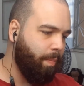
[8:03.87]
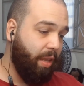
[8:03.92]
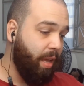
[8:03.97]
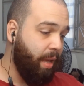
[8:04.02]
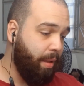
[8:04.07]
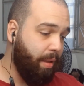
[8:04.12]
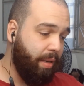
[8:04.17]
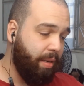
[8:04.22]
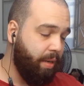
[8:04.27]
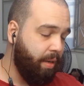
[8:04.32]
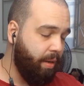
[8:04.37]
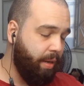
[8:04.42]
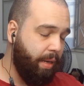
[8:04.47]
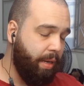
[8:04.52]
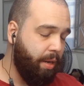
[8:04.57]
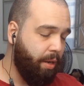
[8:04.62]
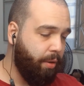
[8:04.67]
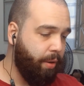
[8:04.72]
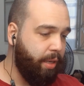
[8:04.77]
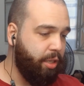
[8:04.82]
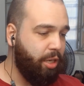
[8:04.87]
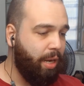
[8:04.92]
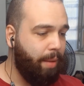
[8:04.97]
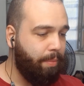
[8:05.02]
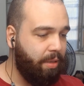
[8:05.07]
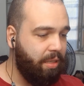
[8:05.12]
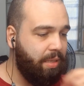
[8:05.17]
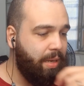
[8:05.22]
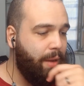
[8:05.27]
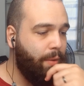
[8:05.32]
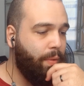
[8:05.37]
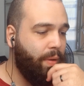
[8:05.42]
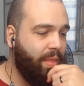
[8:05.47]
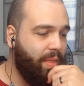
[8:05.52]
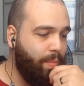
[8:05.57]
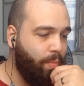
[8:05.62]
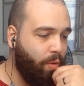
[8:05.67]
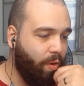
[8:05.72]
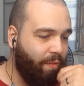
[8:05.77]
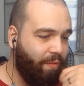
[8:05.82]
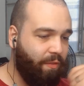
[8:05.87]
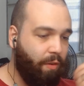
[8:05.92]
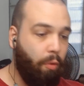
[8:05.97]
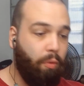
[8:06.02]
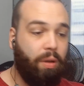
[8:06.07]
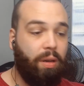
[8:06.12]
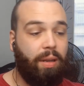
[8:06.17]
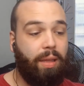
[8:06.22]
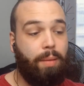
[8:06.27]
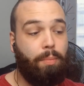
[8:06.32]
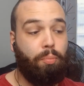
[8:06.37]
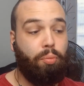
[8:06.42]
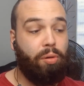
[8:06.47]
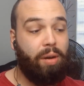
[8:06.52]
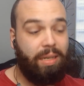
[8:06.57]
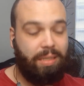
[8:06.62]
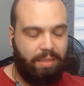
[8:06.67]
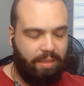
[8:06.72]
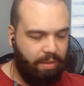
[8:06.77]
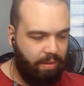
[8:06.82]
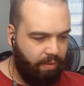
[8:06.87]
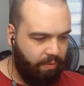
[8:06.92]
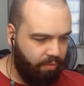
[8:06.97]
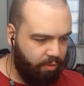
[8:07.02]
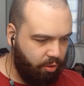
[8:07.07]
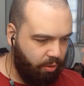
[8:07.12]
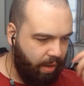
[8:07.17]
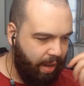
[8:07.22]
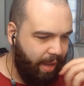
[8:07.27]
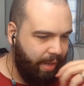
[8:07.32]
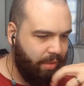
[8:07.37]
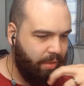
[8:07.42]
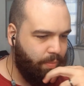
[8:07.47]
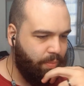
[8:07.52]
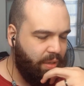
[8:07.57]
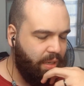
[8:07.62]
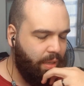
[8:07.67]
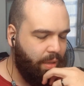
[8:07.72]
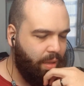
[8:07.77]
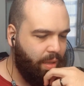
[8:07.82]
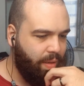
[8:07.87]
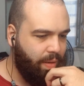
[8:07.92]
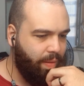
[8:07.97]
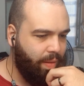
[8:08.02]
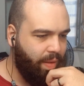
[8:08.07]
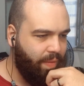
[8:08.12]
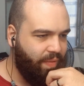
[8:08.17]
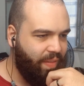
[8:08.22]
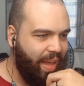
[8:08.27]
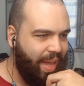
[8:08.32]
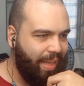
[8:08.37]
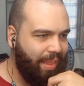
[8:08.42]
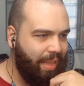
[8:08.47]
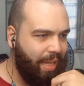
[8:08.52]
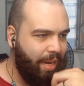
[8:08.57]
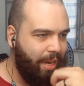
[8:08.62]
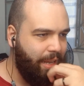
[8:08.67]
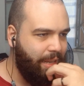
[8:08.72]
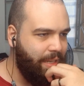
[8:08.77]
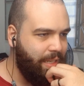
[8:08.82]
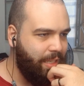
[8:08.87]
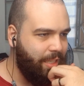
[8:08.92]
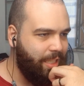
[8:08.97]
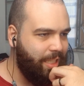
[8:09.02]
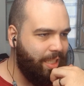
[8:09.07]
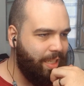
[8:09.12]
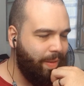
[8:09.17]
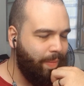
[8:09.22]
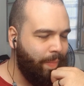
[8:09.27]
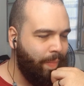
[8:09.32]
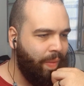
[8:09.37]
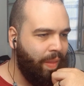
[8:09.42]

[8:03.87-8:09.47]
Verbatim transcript: Yeah, he did a, he did a great job. That's not one of the more vocally impressive tracks, but it, the the fact that he is